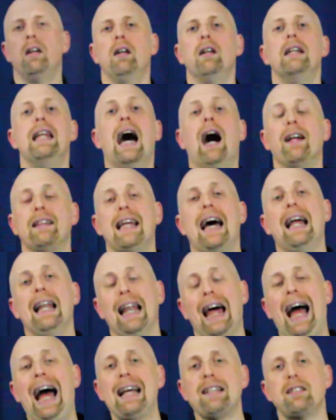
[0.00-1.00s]
Now at that
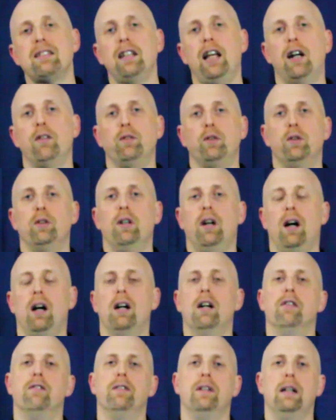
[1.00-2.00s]
last level
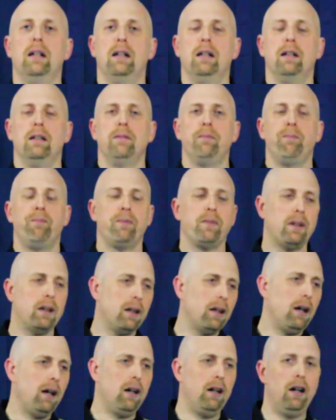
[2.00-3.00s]

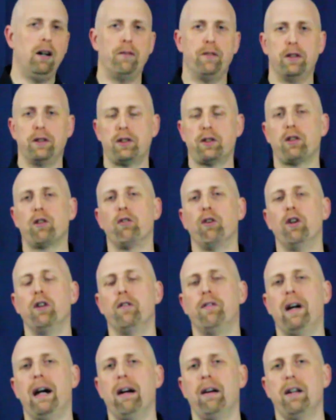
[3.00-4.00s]
of this
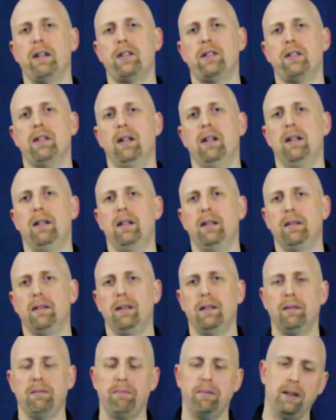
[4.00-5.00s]

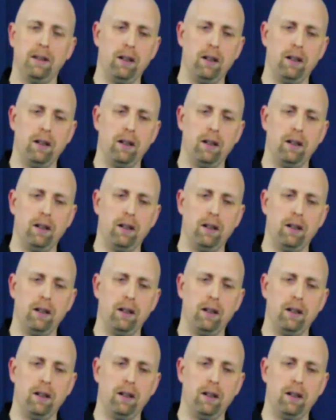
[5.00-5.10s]
coronavirus,